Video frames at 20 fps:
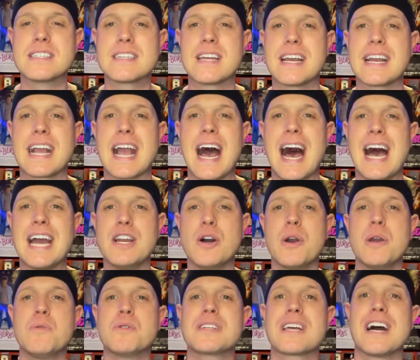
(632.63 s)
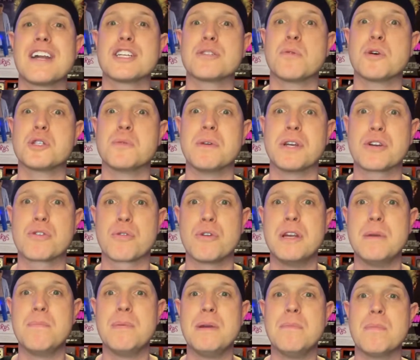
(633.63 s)
Like, I know he was kind of supposed to be
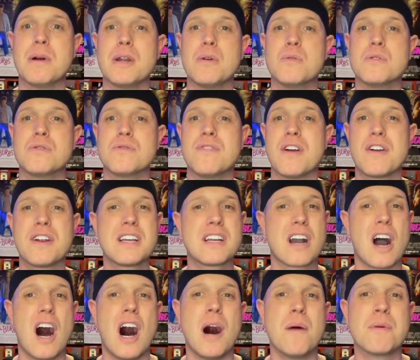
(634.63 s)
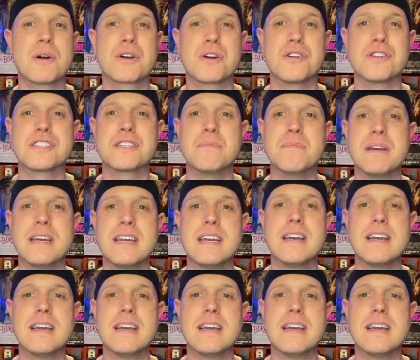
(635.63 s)
creepy, but he was very comical to me.